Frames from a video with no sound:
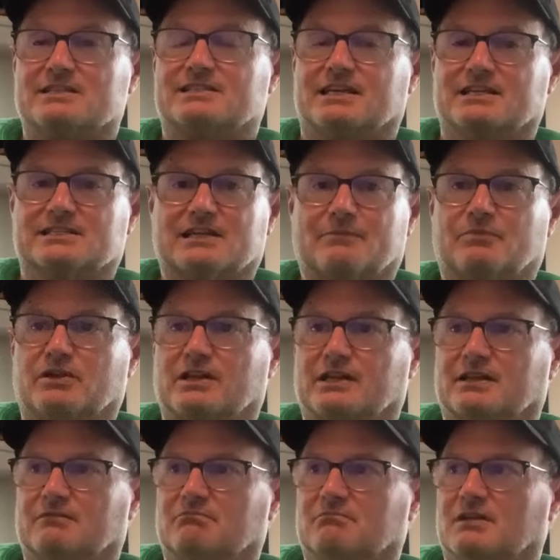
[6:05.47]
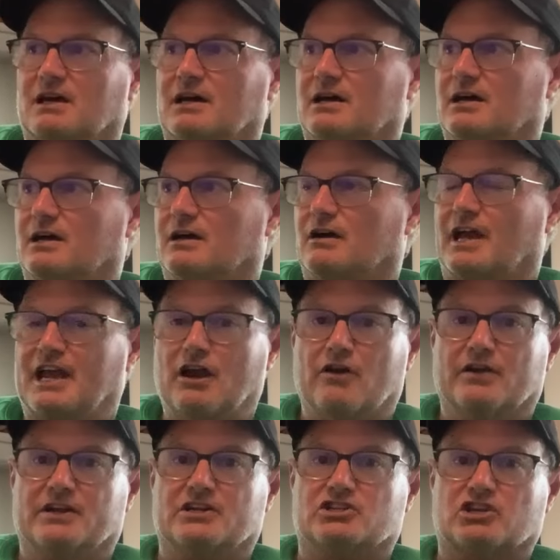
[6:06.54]
See something in uh,
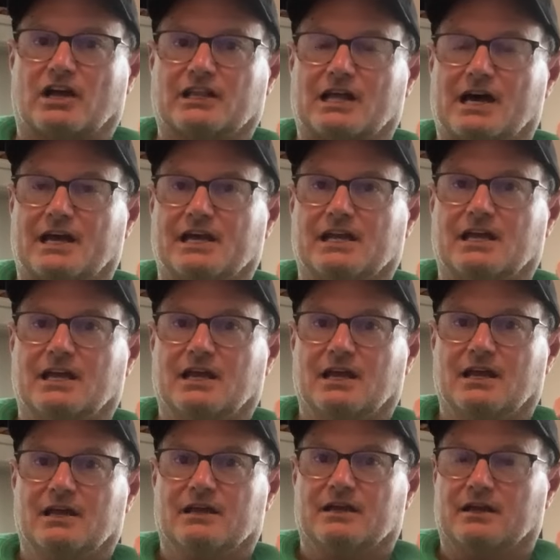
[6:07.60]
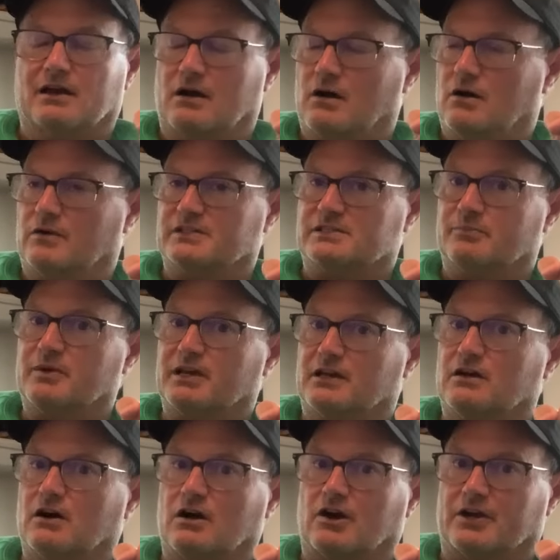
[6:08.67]
Heritage I like, oh, it's a big
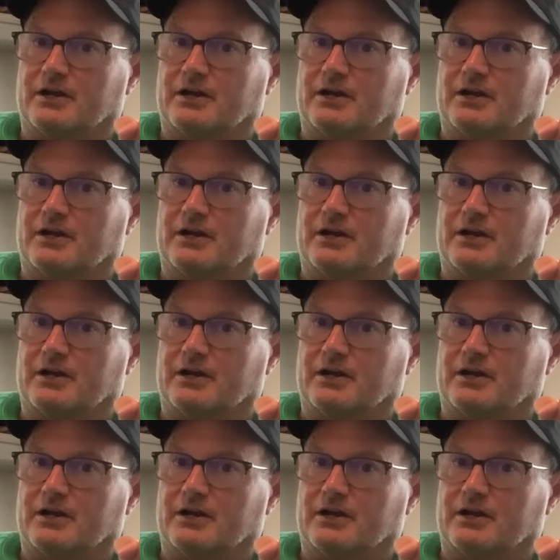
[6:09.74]
card.